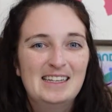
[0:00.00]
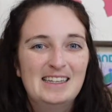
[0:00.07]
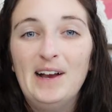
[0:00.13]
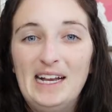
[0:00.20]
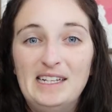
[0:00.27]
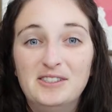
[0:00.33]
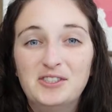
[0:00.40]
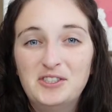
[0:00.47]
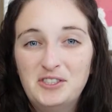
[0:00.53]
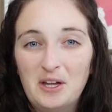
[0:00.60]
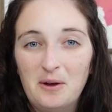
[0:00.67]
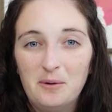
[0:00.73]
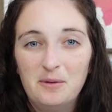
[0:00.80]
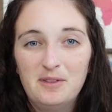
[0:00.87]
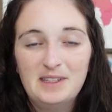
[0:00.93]
All right,
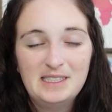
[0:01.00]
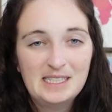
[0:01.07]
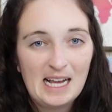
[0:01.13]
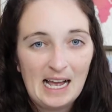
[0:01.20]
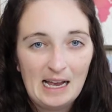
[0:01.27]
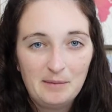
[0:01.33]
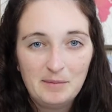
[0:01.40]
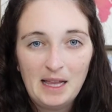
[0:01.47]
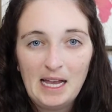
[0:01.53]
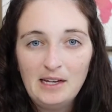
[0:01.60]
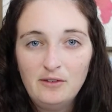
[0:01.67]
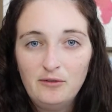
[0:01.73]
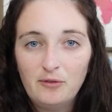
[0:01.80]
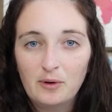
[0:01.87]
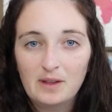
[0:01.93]
so the
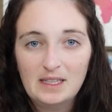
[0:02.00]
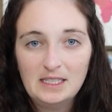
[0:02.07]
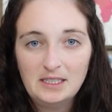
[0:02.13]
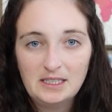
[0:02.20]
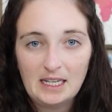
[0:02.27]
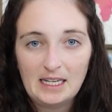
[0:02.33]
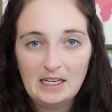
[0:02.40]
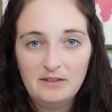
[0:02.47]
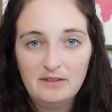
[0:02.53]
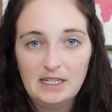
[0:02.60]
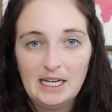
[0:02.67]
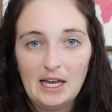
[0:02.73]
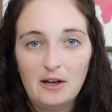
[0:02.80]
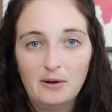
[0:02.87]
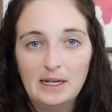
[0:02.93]
timeline for this second
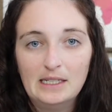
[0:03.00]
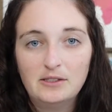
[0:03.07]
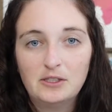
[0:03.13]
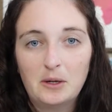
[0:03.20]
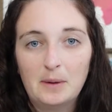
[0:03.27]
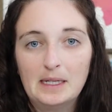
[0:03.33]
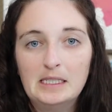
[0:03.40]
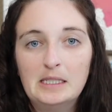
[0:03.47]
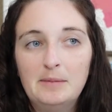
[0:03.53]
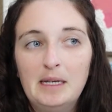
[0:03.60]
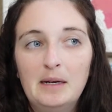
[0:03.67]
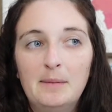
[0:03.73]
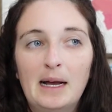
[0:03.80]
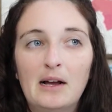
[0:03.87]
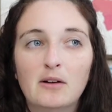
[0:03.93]
video is going to be
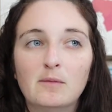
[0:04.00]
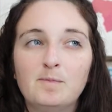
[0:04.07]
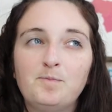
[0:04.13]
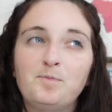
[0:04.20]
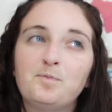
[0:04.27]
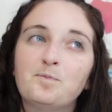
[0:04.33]
about